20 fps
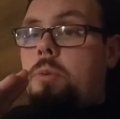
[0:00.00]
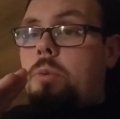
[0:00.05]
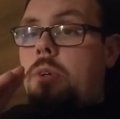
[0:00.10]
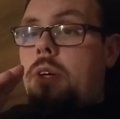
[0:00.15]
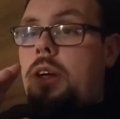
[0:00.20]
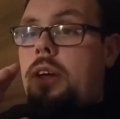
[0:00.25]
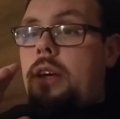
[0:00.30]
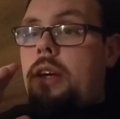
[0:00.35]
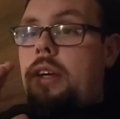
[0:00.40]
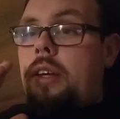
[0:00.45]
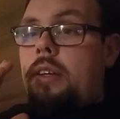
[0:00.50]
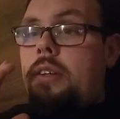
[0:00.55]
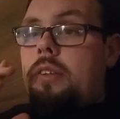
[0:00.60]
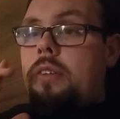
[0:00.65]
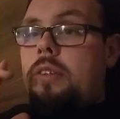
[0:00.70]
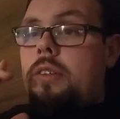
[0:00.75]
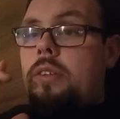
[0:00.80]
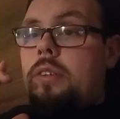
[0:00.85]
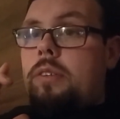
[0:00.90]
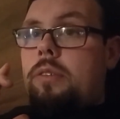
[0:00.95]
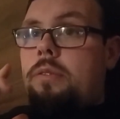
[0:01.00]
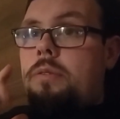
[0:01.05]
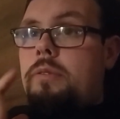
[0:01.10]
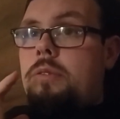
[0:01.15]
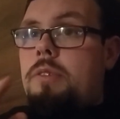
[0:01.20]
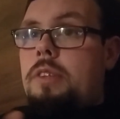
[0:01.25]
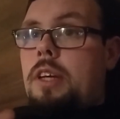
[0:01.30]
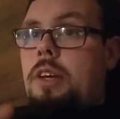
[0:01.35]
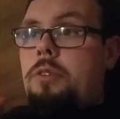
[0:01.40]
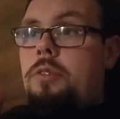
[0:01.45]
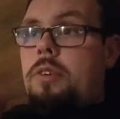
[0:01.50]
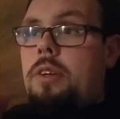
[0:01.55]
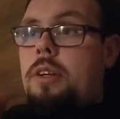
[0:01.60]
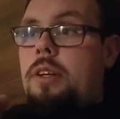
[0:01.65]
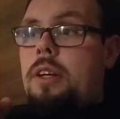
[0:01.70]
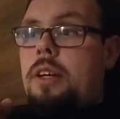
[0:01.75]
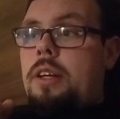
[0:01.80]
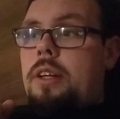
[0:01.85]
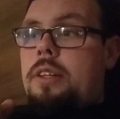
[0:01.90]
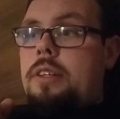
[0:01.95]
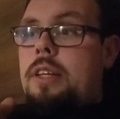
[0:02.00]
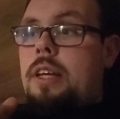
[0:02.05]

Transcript: We give it a